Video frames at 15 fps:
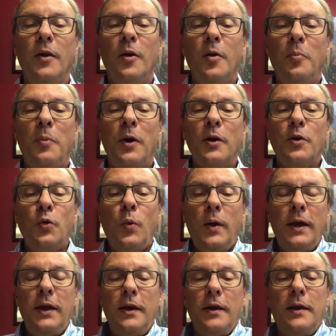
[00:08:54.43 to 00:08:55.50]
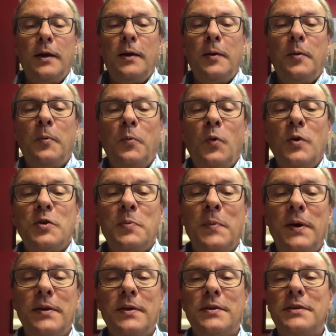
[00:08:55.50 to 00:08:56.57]
Mark Twain once
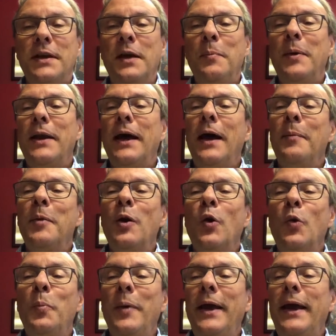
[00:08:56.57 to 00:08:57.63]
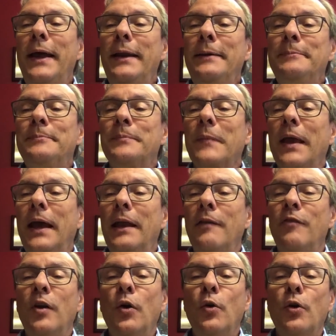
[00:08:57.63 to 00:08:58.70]
made the statement, I am an old man and have
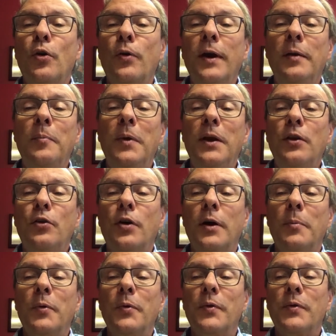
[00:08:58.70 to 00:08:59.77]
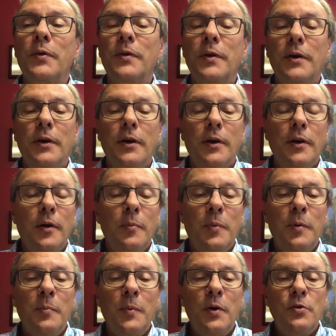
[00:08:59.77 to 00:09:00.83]
known a great many troubles, but
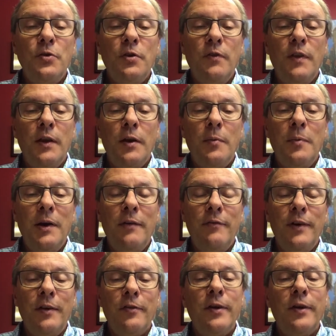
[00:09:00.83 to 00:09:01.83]
most of them have never